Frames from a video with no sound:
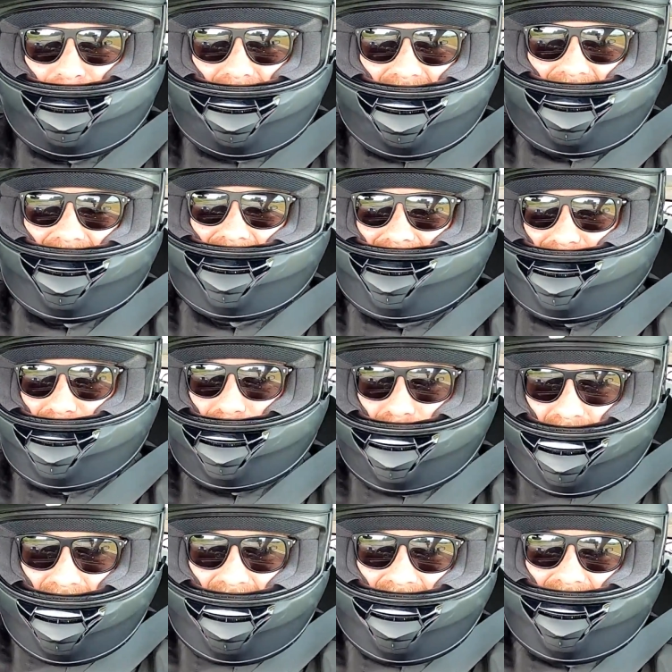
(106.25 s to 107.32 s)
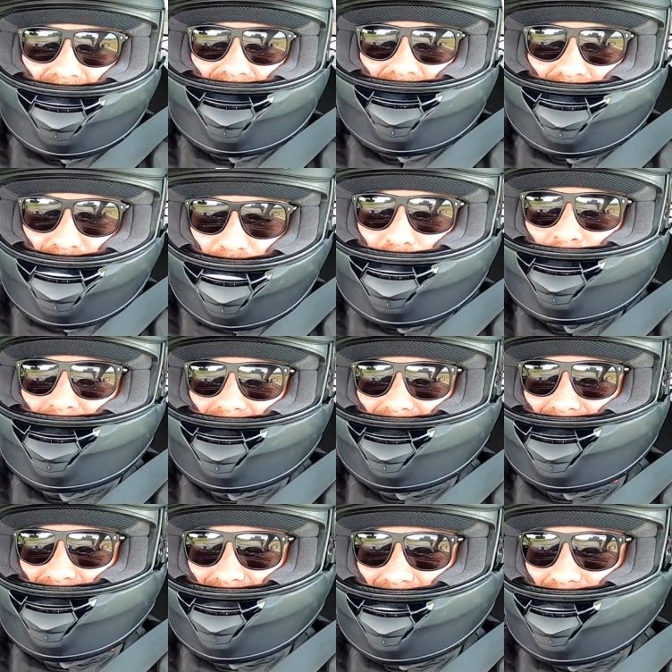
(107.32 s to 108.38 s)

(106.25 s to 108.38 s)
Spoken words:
but it is really humid.